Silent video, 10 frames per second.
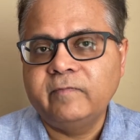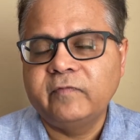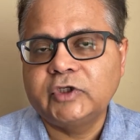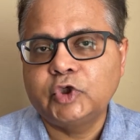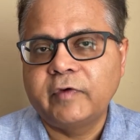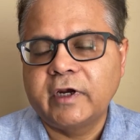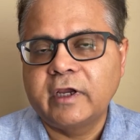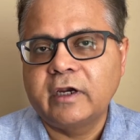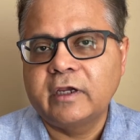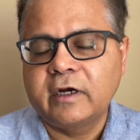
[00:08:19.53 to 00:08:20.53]
which you were
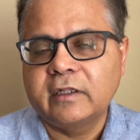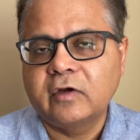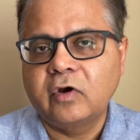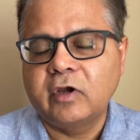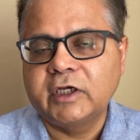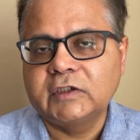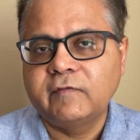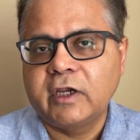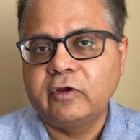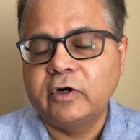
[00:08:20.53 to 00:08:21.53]
getting at the college
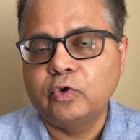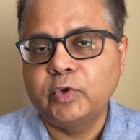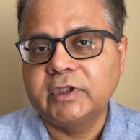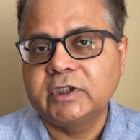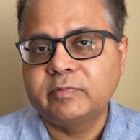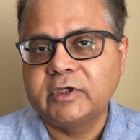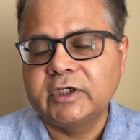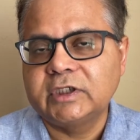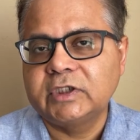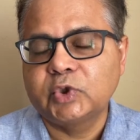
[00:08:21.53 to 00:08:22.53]
while you are doing this
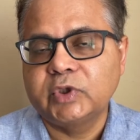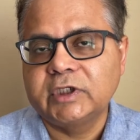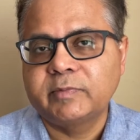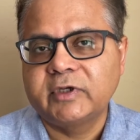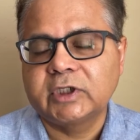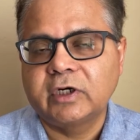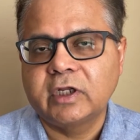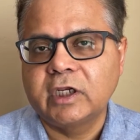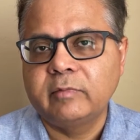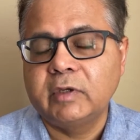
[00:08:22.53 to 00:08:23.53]
PhD. So this may
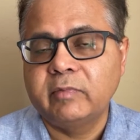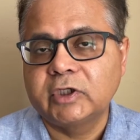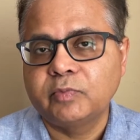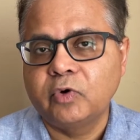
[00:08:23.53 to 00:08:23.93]
certainly be much